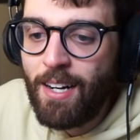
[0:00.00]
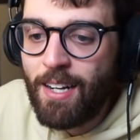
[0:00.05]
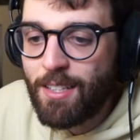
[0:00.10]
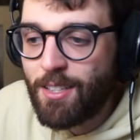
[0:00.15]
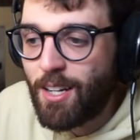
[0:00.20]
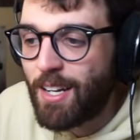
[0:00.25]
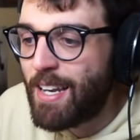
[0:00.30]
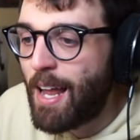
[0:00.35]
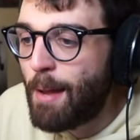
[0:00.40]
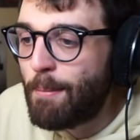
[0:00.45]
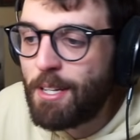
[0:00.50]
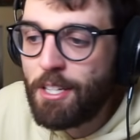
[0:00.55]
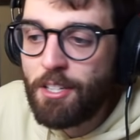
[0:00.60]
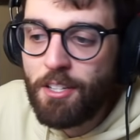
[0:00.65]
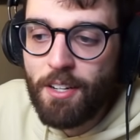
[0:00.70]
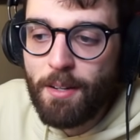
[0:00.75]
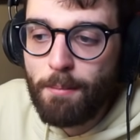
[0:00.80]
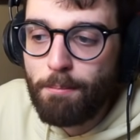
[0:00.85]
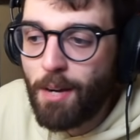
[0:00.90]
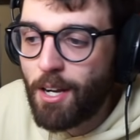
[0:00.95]
Dynamic,
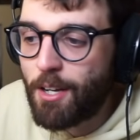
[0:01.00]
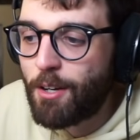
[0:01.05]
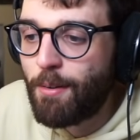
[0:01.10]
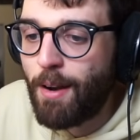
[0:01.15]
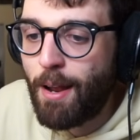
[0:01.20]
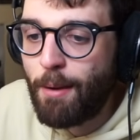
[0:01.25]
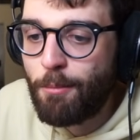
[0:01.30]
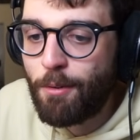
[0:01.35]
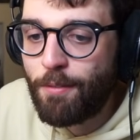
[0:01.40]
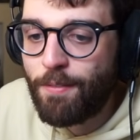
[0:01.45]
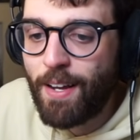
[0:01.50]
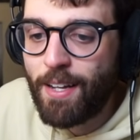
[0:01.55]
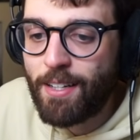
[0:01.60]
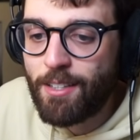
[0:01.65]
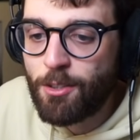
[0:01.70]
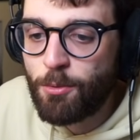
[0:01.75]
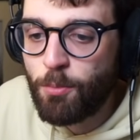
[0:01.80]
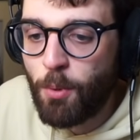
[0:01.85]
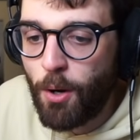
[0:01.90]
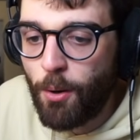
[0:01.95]
you can muck around with that
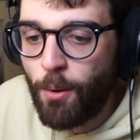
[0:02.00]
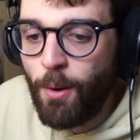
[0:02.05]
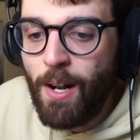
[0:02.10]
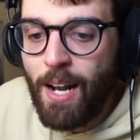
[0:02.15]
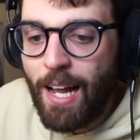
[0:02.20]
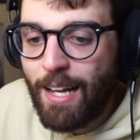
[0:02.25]
as well.